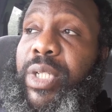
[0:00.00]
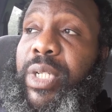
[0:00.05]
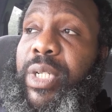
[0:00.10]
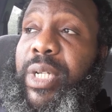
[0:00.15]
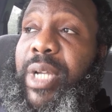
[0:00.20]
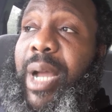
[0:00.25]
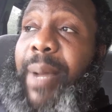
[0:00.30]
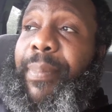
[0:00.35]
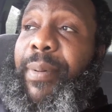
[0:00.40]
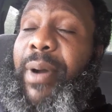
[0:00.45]

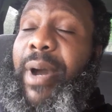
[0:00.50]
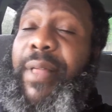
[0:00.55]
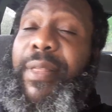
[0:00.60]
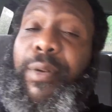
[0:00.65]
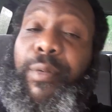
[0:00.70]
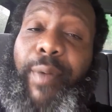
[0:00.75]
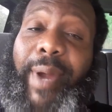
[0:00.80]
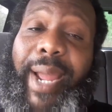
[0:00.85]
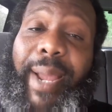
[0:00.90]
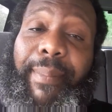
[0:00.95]
Couple other
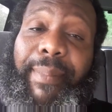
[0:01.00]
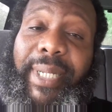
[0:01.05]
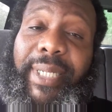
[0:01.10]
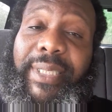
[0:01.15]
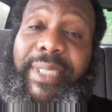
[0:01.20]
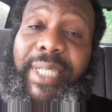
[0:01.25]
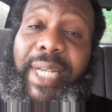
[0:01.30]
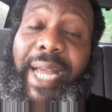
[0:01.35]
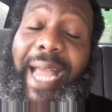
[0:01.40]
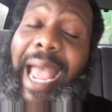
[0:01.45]

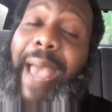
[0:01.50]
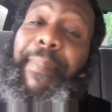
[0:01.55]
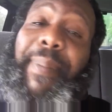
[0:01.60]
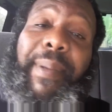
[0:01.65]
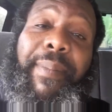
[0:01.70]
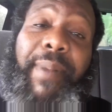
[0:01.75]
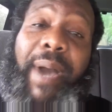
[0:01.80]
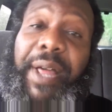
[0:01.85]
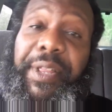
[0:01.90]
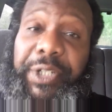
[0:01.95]
ramblings.
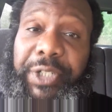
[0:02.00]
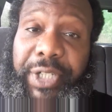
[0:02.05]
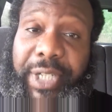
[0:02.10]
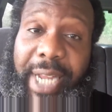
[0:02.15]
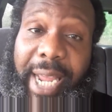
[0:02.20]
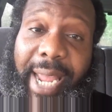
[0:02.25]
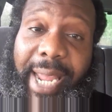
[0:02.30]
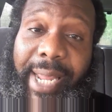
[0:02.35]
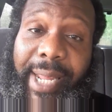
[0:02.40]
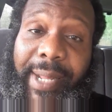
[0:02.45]
Happy Mother's
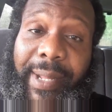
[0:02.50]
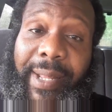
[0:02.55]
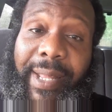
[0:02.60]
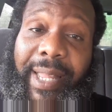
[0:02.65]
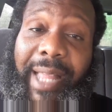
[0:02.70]
Day.